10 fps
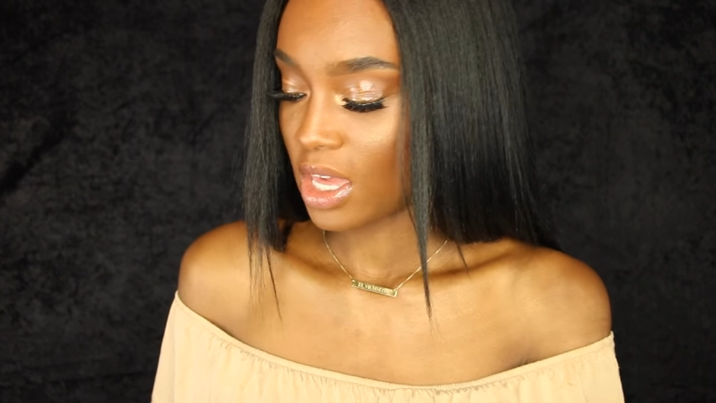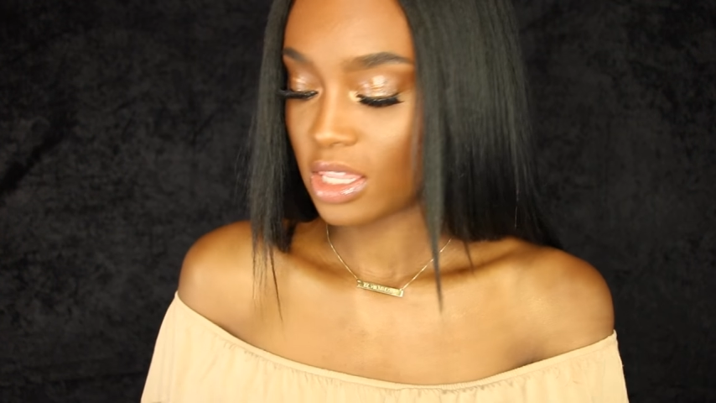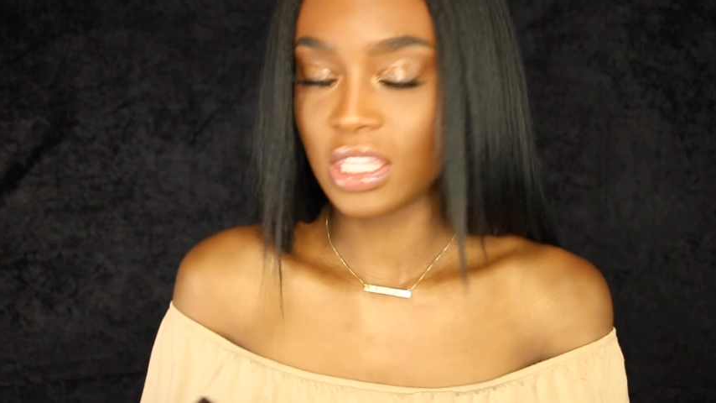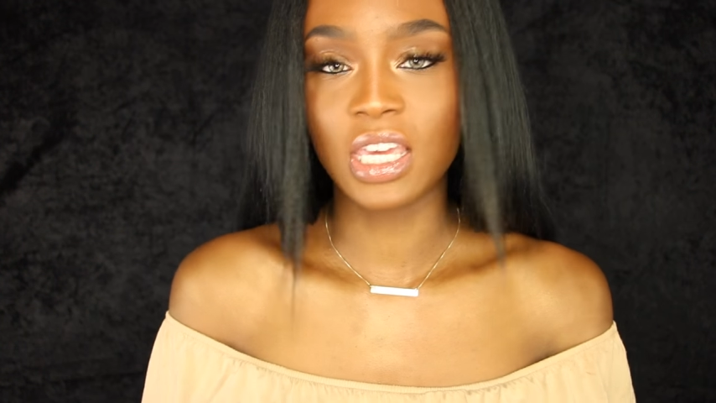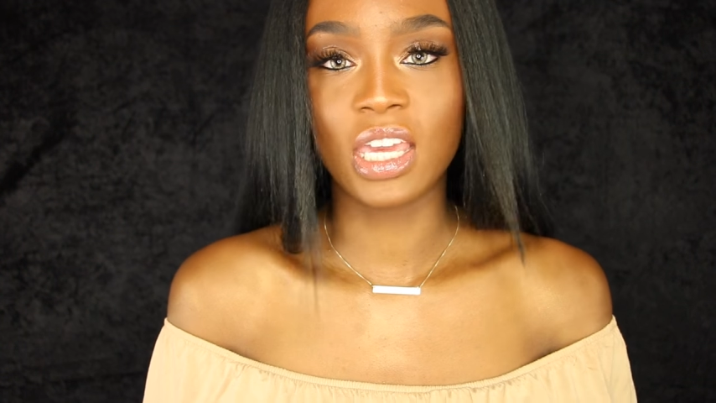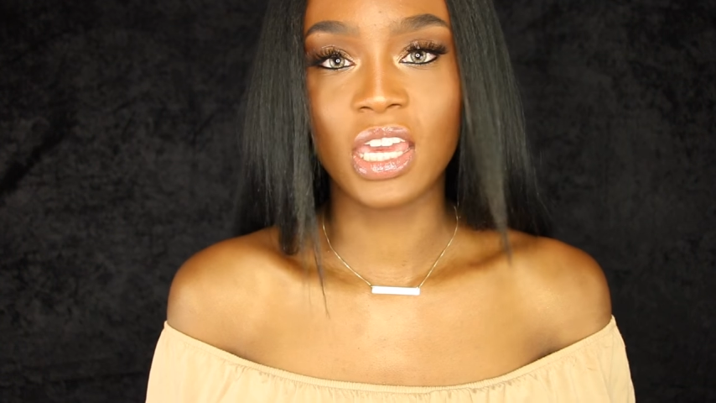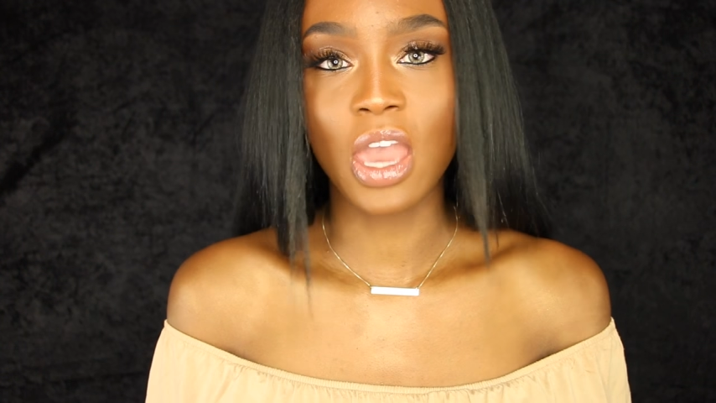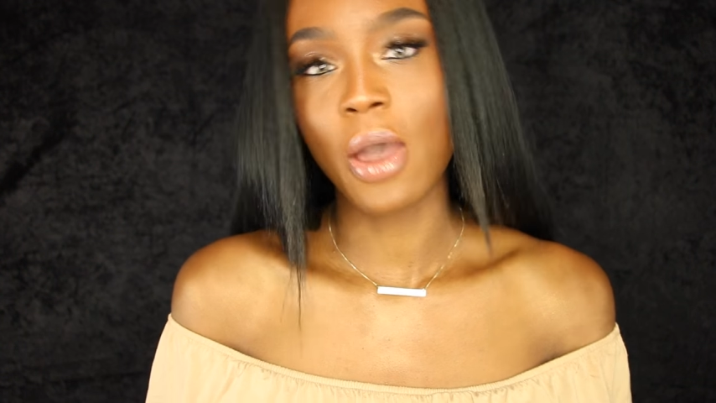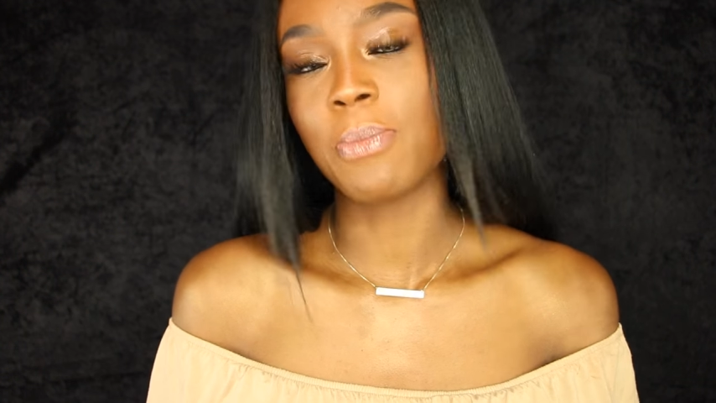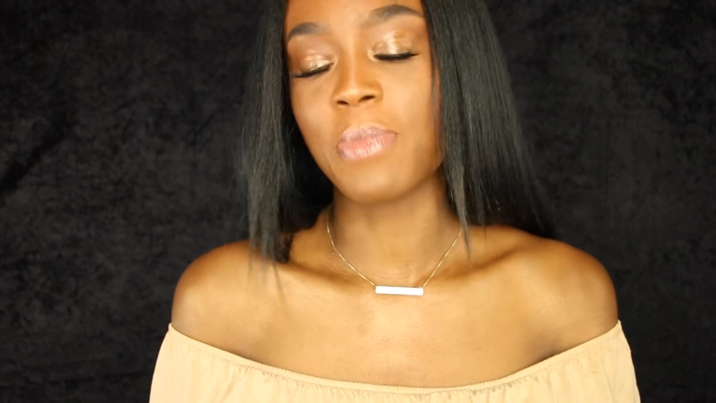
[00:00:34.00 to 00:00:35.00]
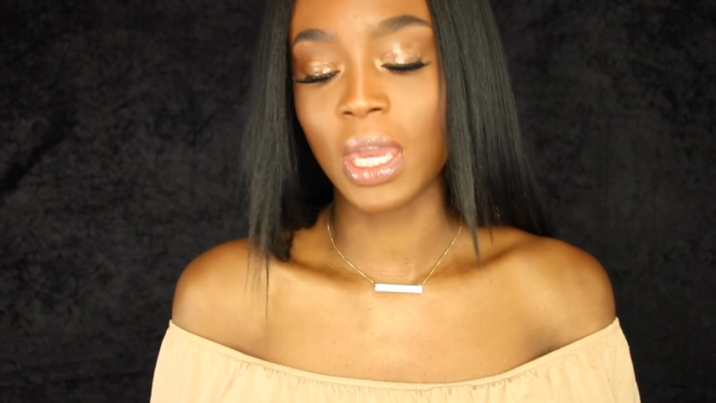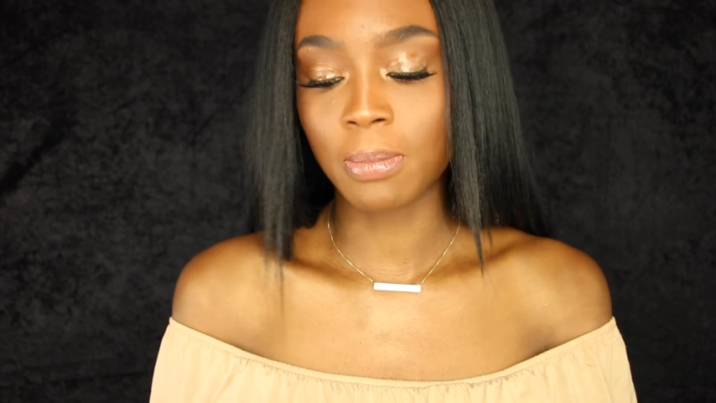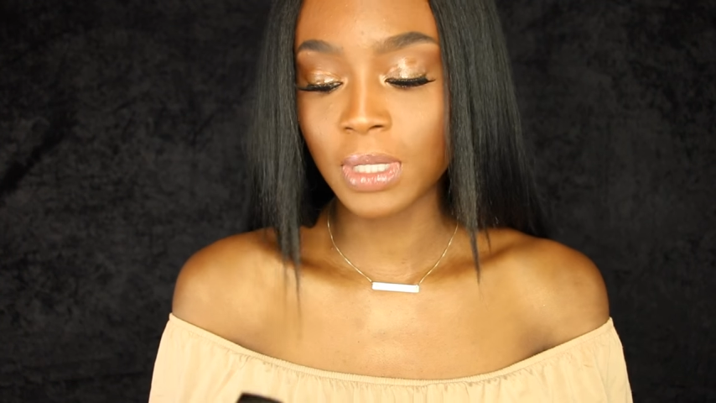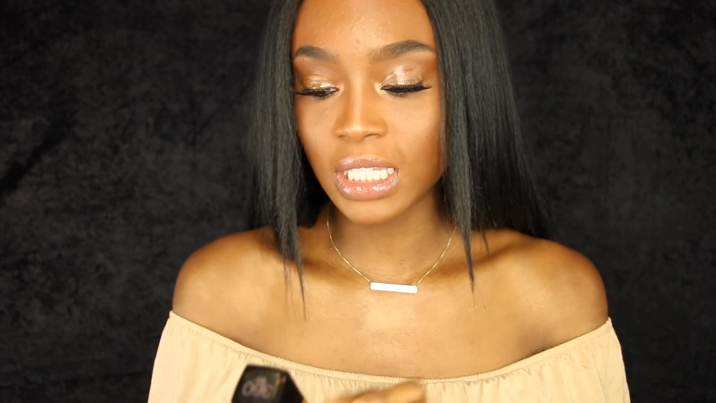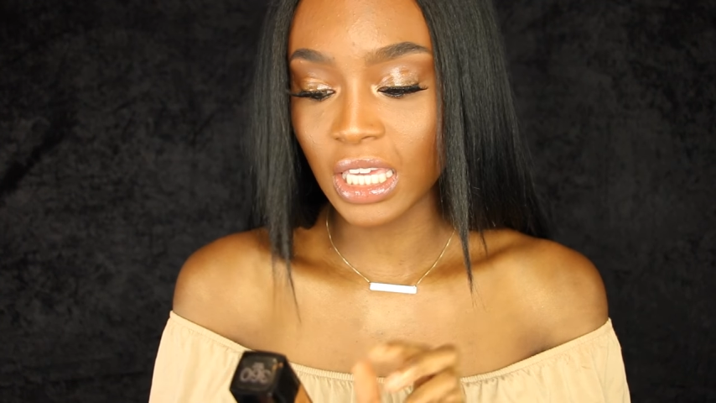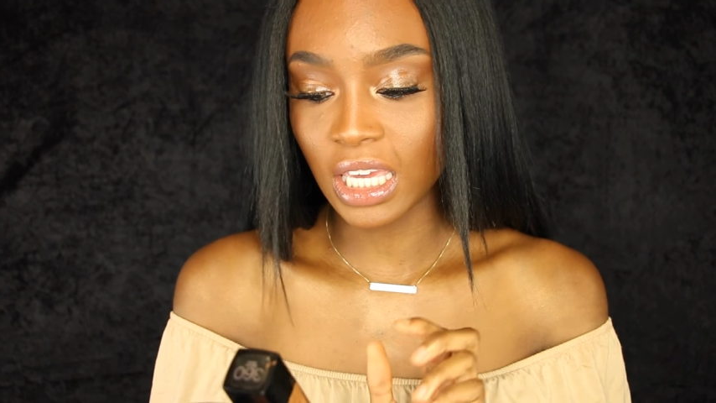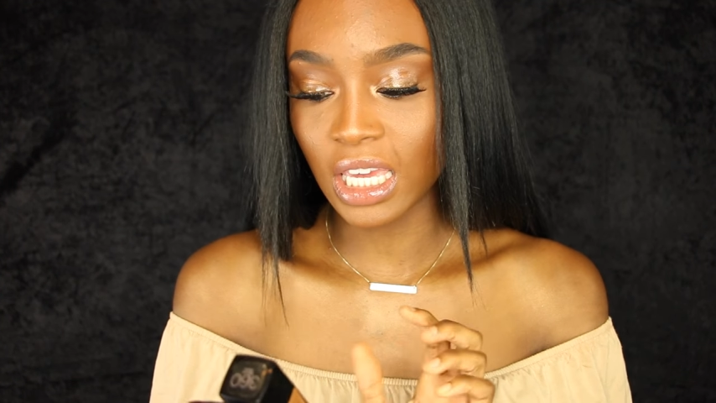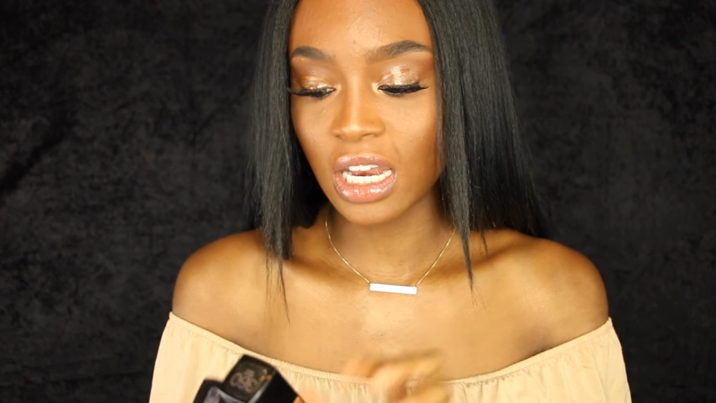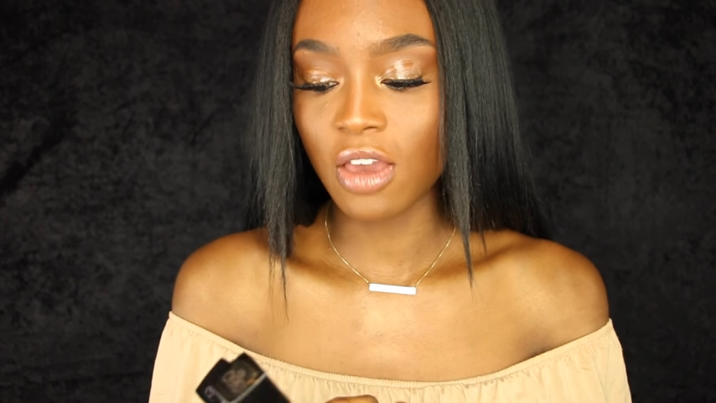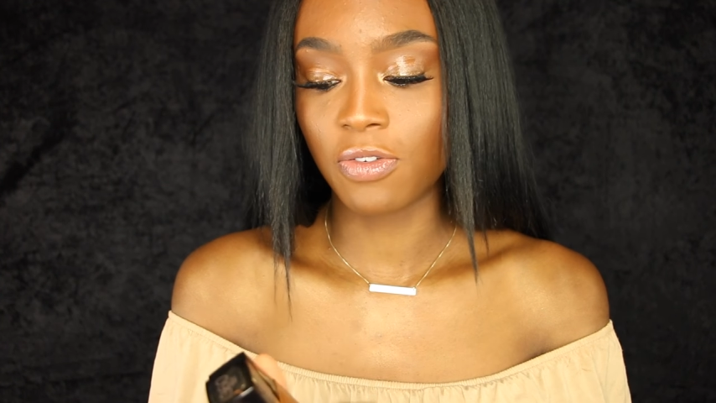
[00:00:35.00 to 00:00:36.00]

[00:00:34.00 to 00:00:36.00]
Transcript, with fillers: the Maybelline